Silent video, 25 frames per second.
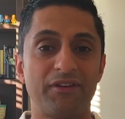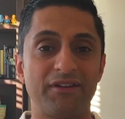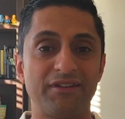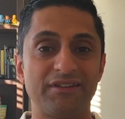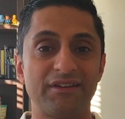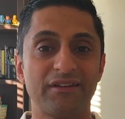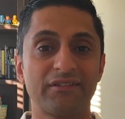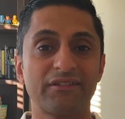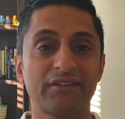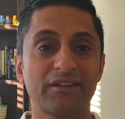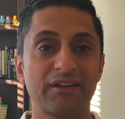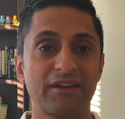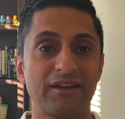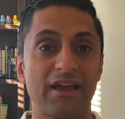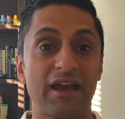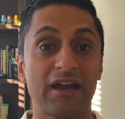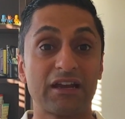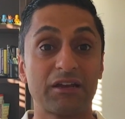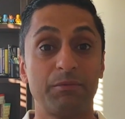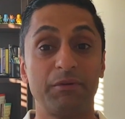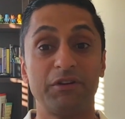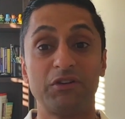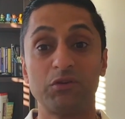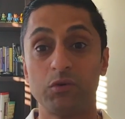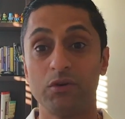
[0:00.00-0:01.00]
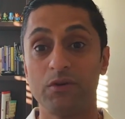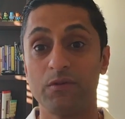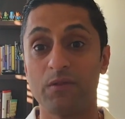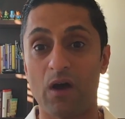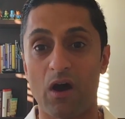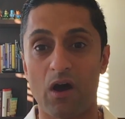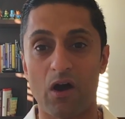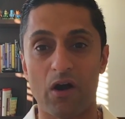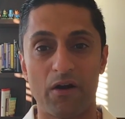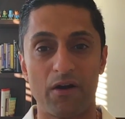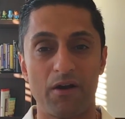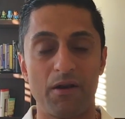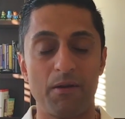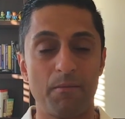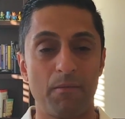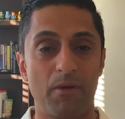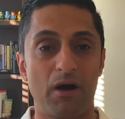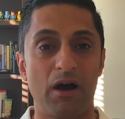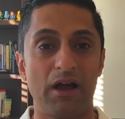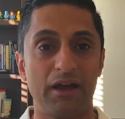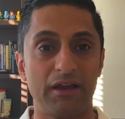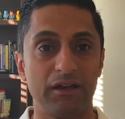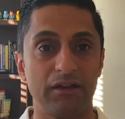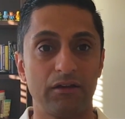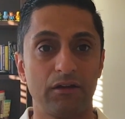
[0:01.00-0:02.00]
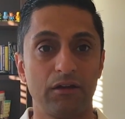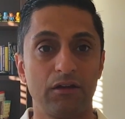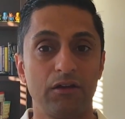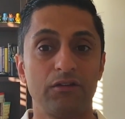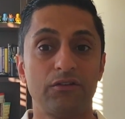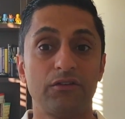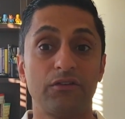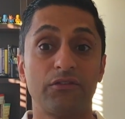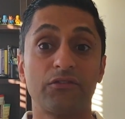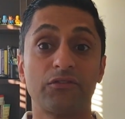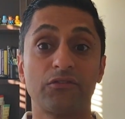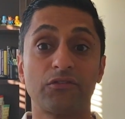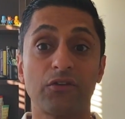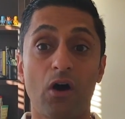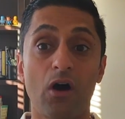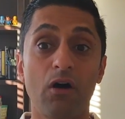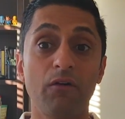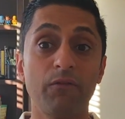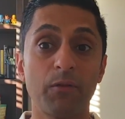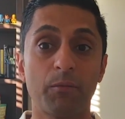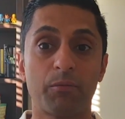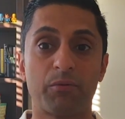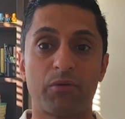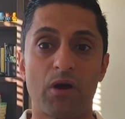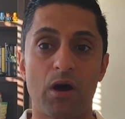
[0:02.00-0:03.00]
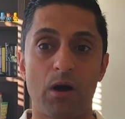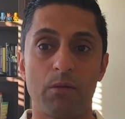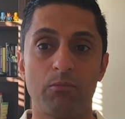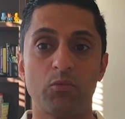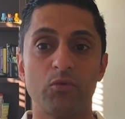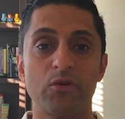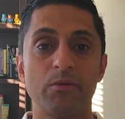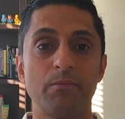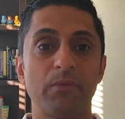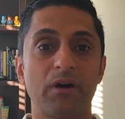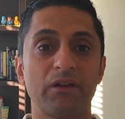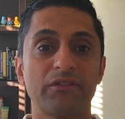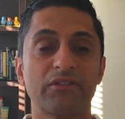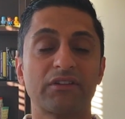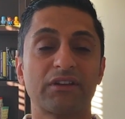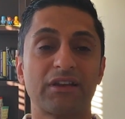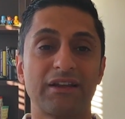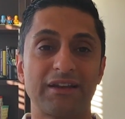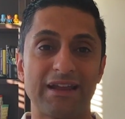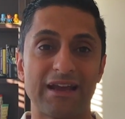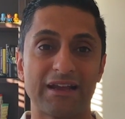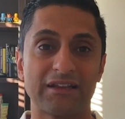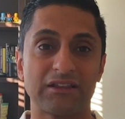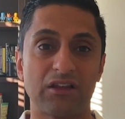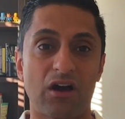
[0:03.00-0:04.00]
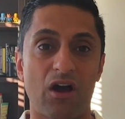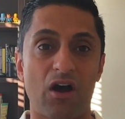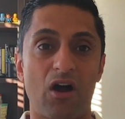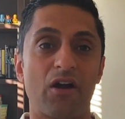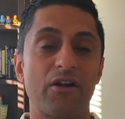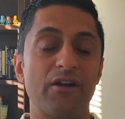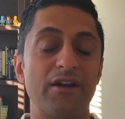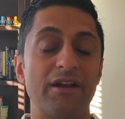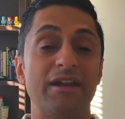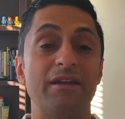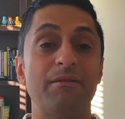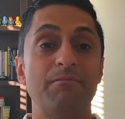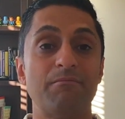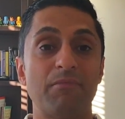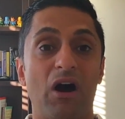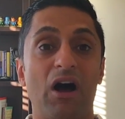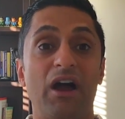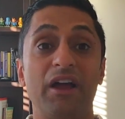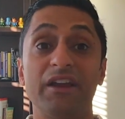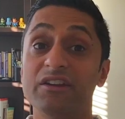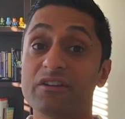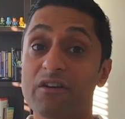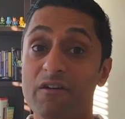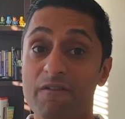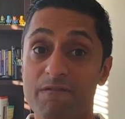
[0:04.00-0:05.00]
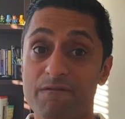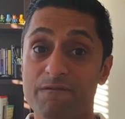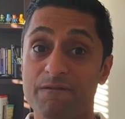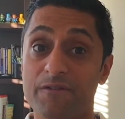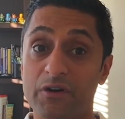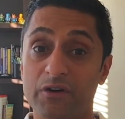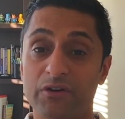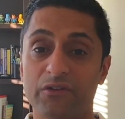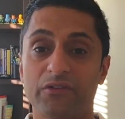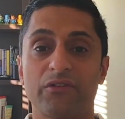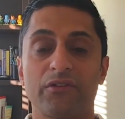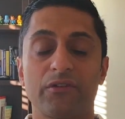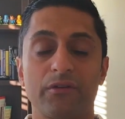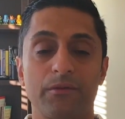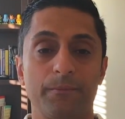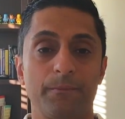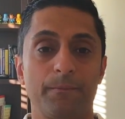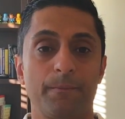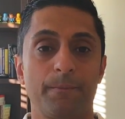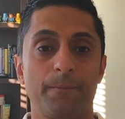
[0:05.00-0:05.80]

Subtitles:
a disconnect between the heart and mind. To solve the problem, we must connect the heart and mind first.